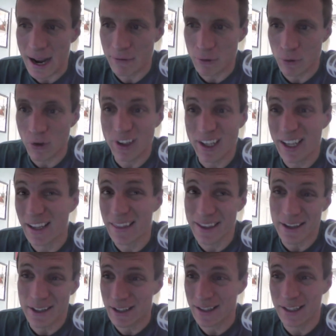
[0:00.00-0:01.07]
After looking at
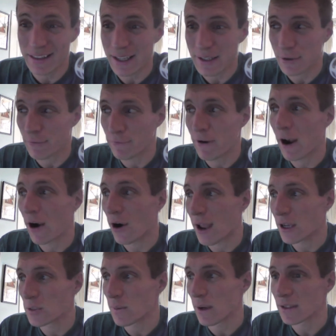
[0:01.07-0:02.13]
this, I think that's a fair
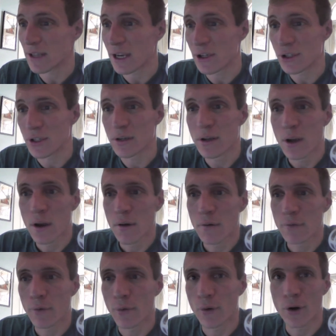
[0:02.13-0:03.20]
expectation
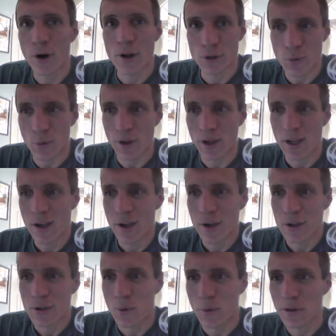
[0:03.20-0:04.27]
for
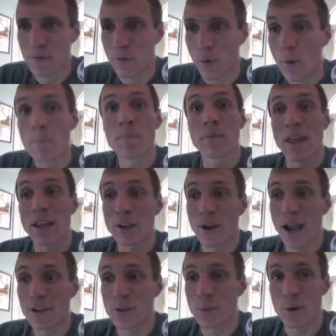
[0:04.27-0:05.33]
2024. Thank you
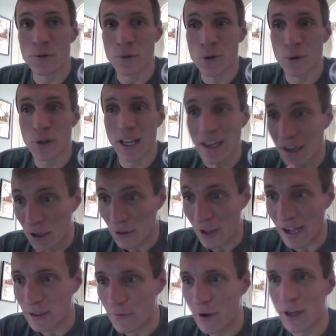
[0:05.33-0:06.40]
guys so much for tuning in.
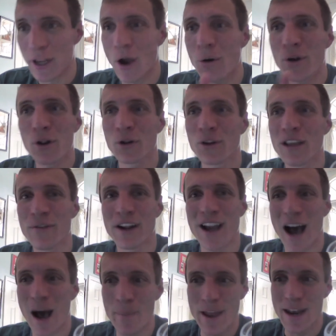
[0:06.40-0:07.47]
Like the video, leave a
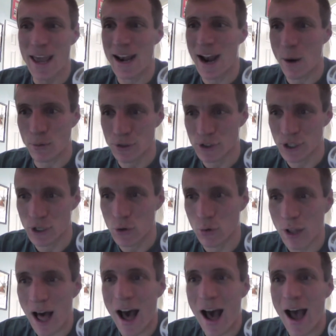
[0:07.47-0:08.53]
comment, and I will see you
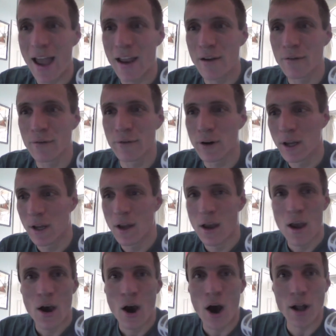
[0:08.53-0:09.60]
live
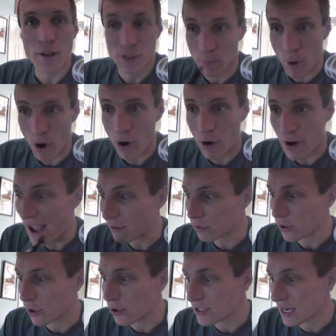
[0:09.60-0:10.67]
tomorrow night,
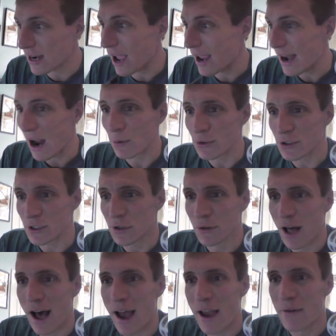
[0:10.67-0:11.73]
Thursday night. I will see you
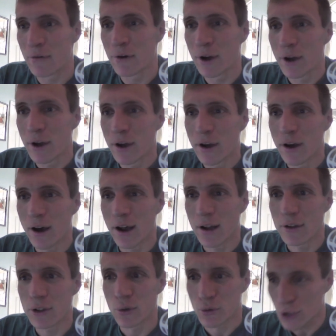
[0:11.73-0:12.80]
live
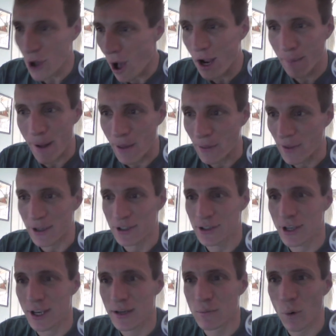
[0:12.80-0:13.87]
to talk about this
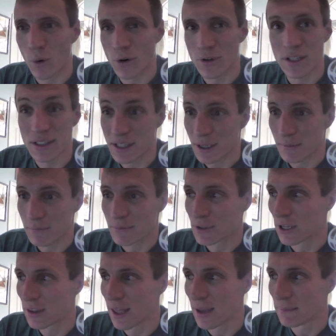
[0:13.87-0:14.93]
in more detail. See
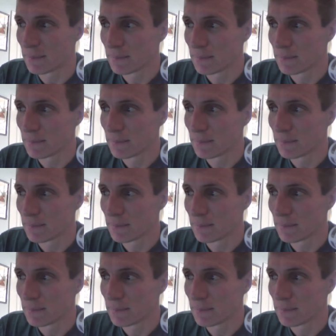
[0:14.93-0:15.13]
you then.